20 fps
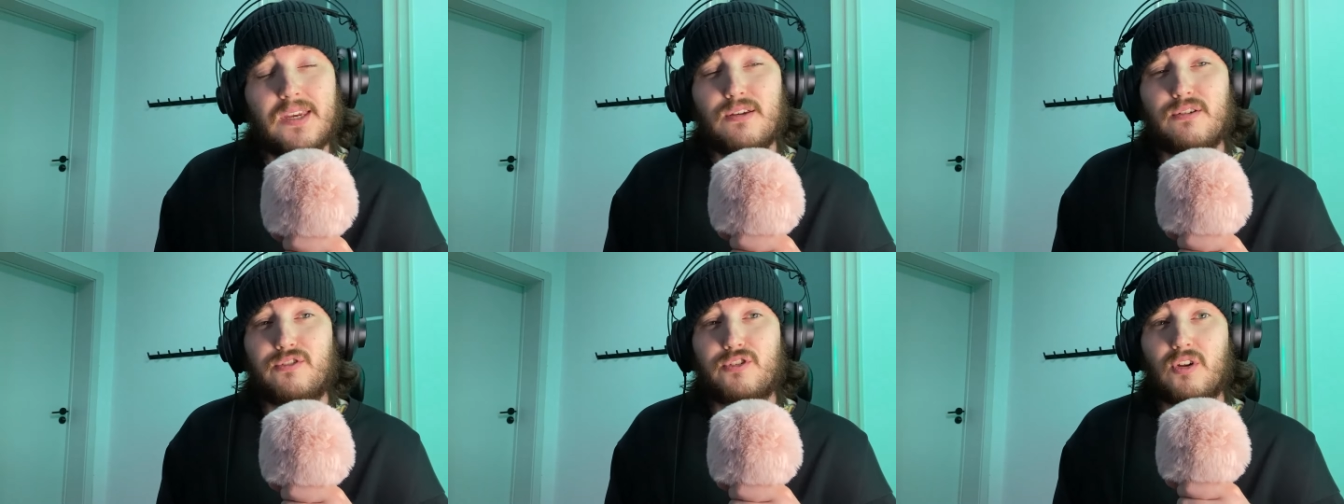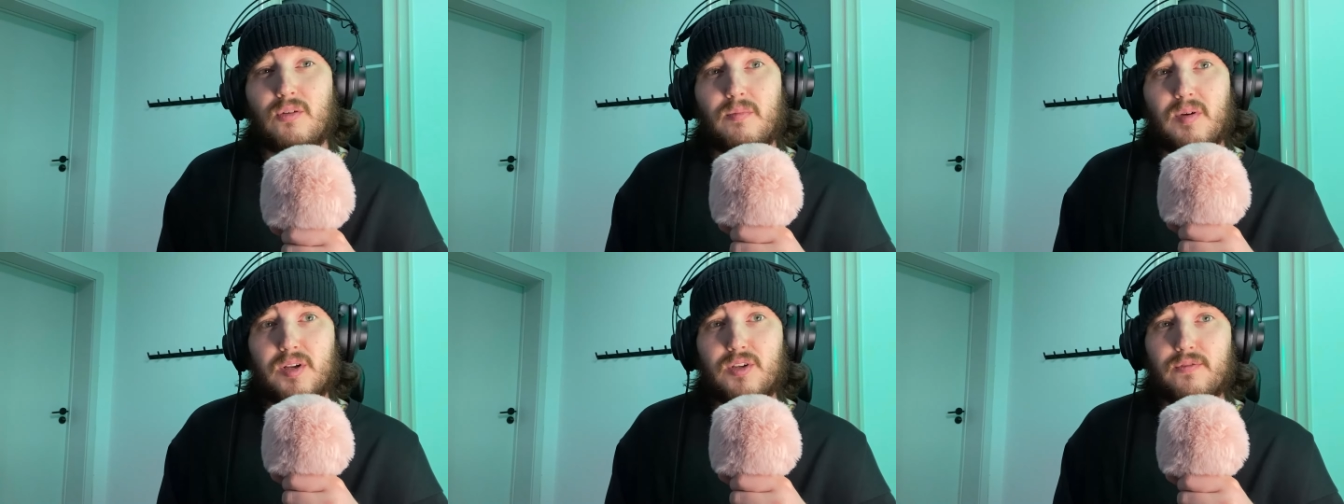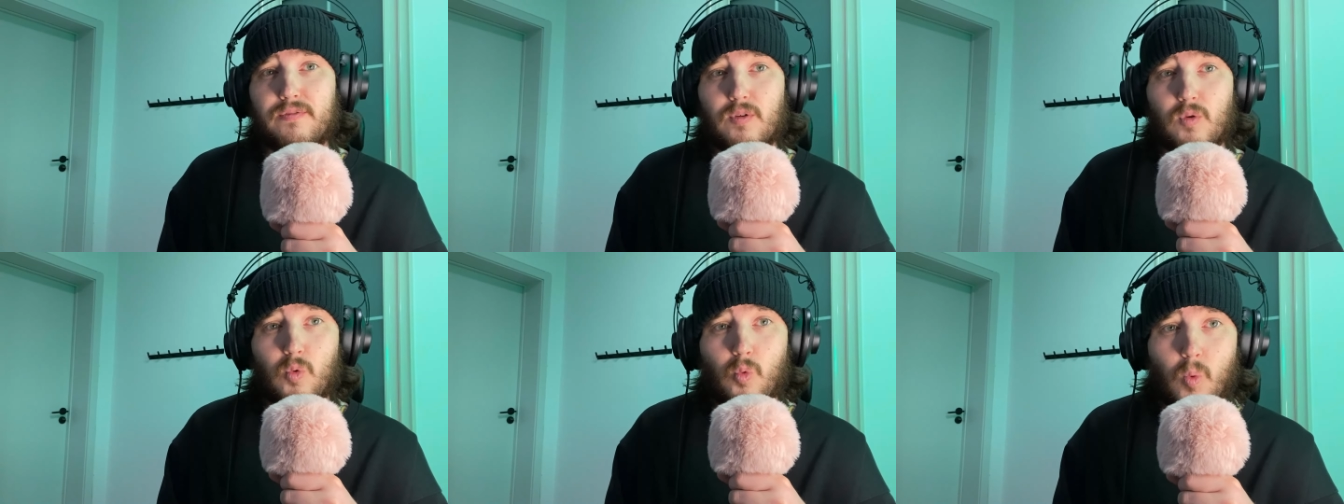Thank you
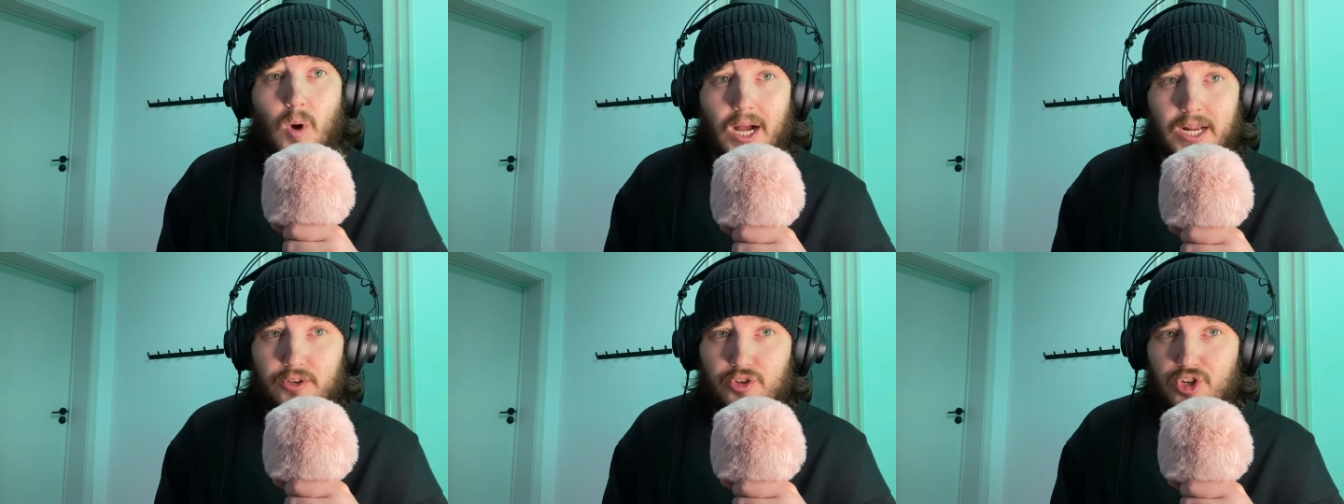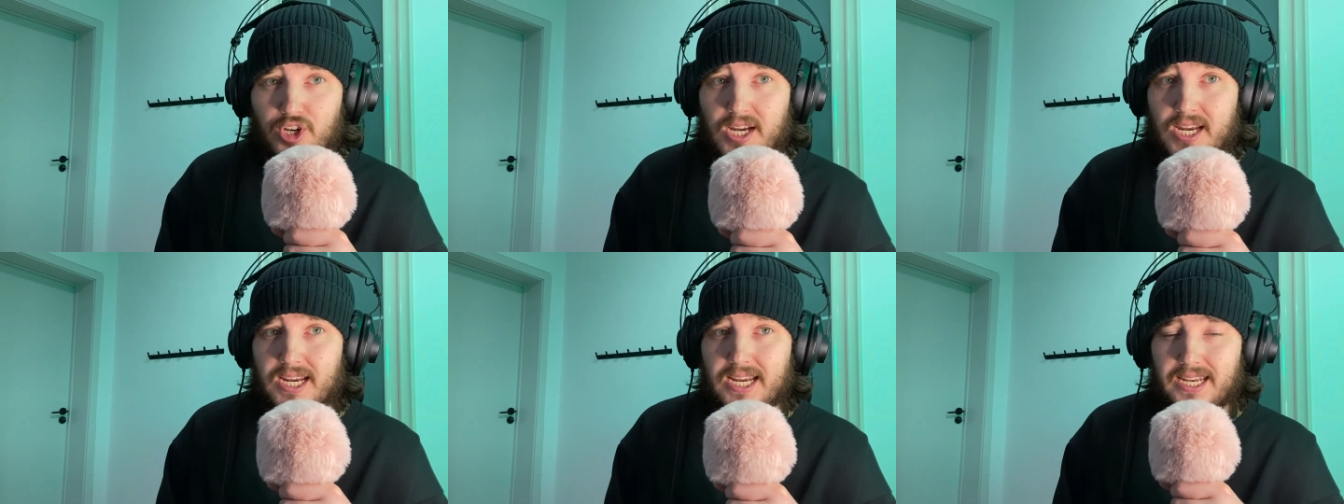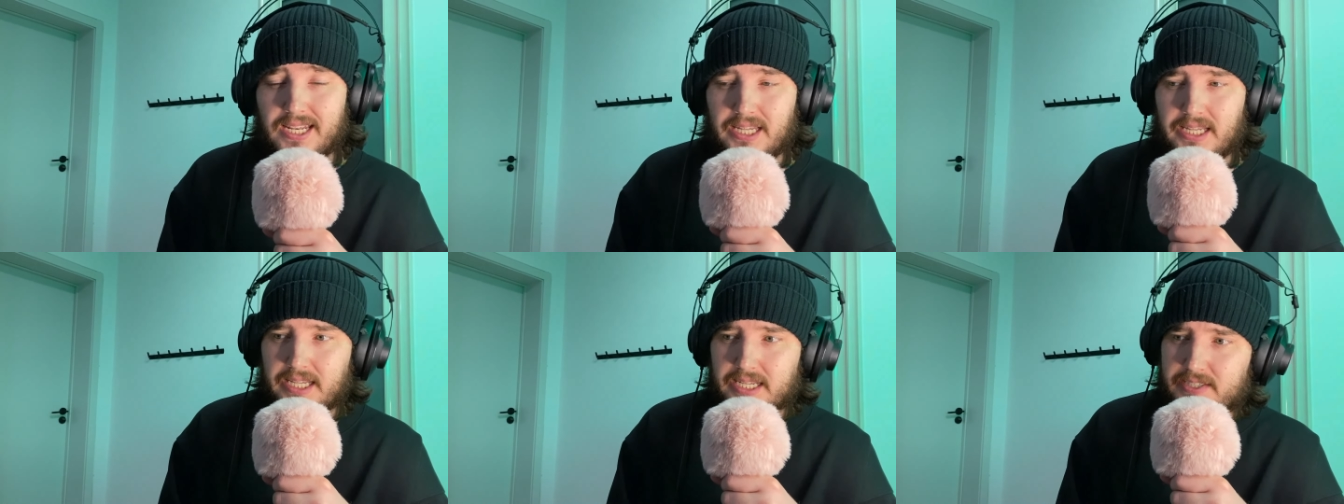so much for
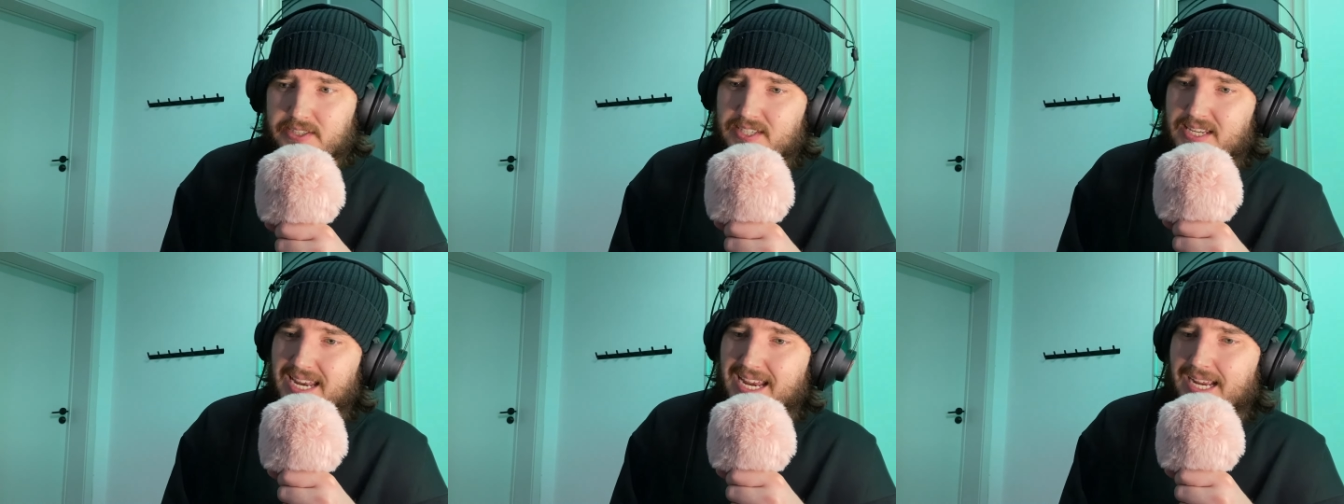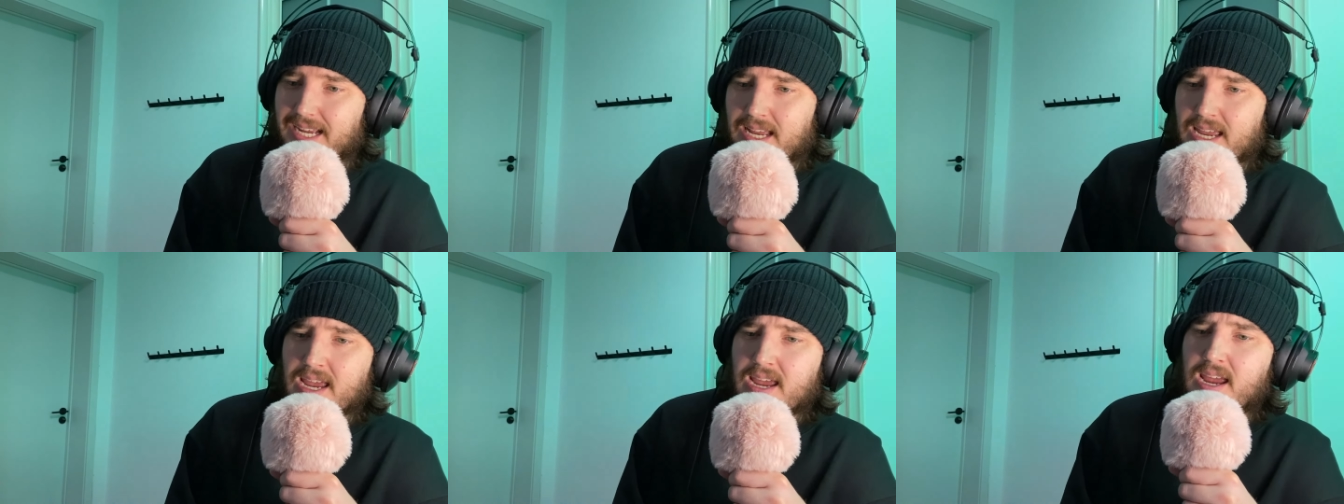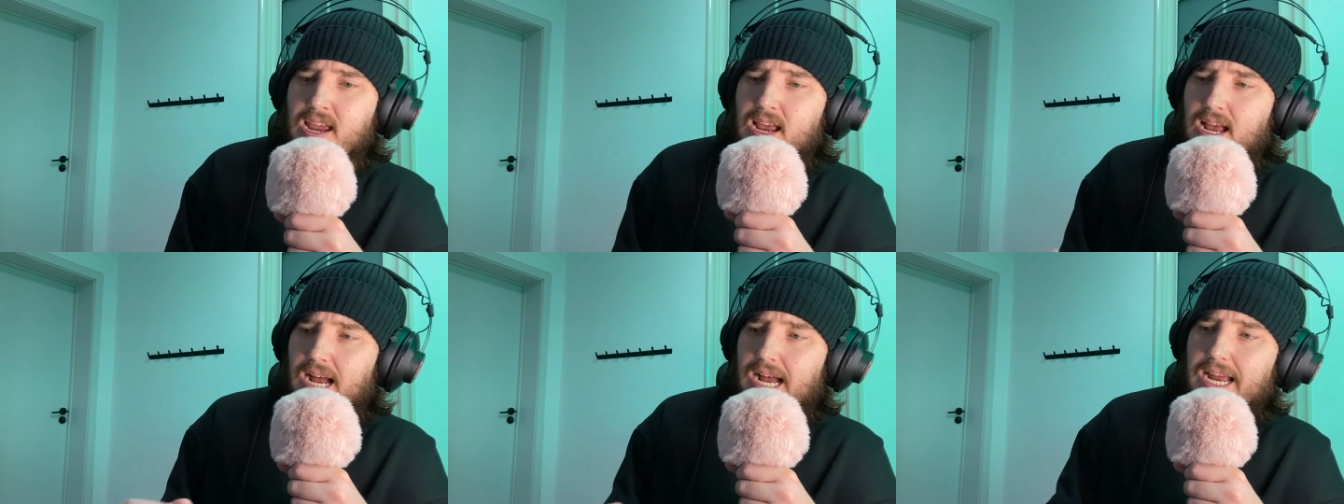watching and
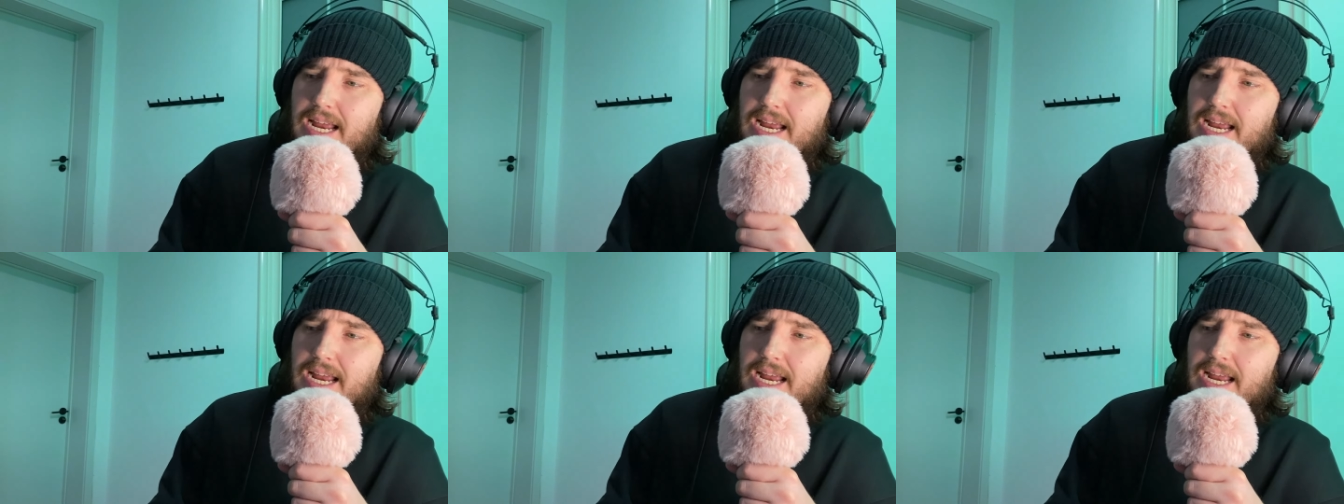listening.